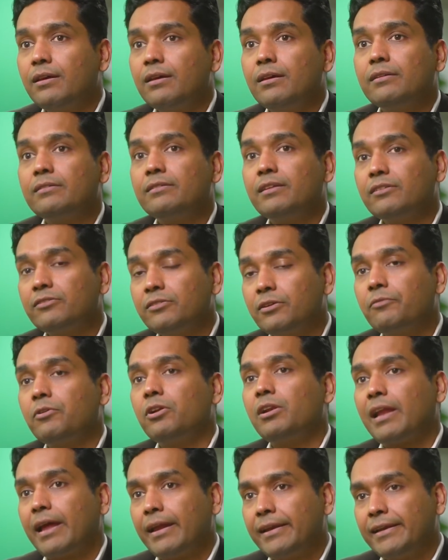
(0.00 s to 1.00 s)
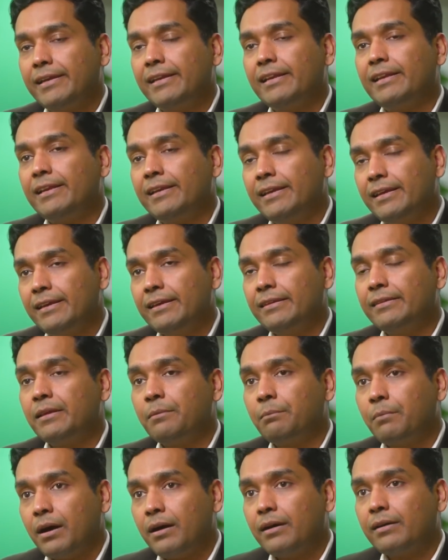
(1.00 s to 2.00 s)
Such a volatility in the
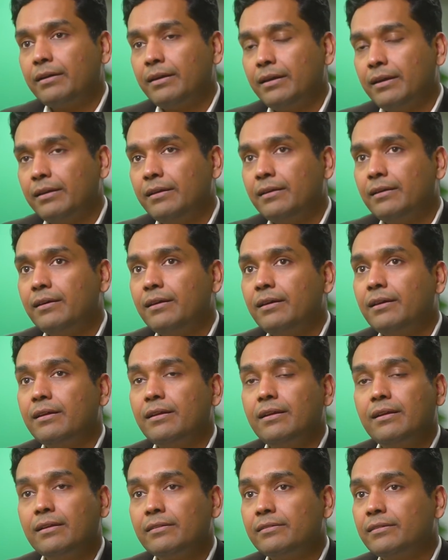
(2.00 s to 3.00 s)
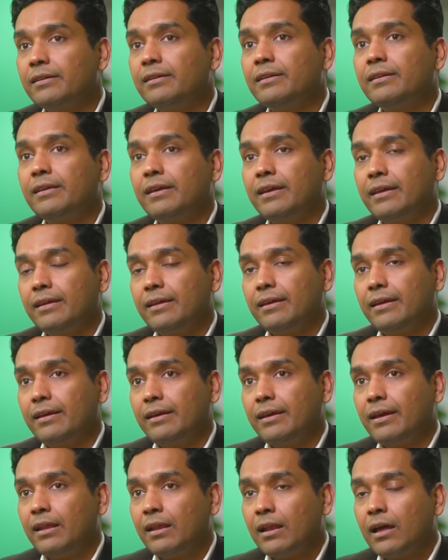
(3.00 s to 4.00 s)
market doesn't
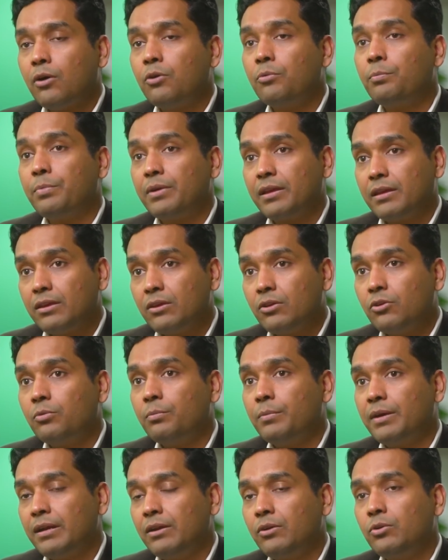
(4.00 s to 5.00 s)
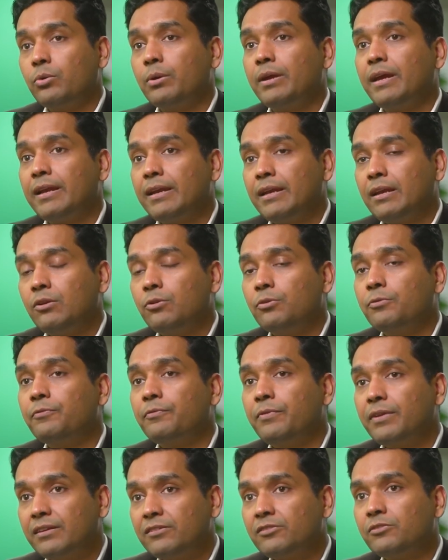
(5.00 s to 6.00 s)
allow procurement to get into
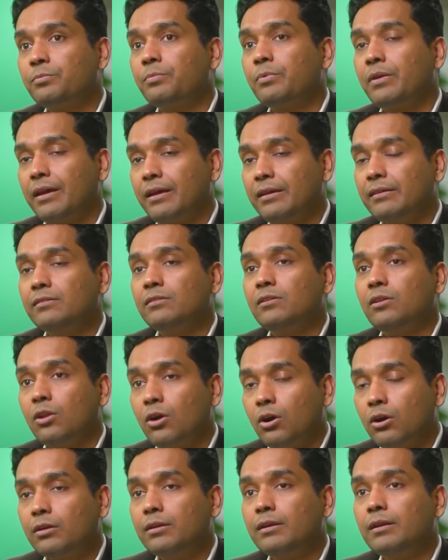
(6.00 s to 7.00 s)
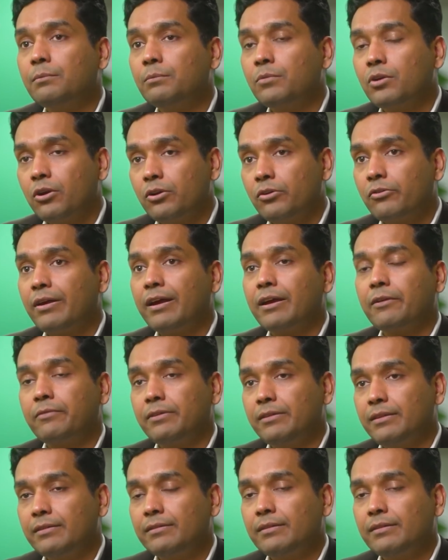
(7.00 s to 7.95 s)
fixed price long-term contract with their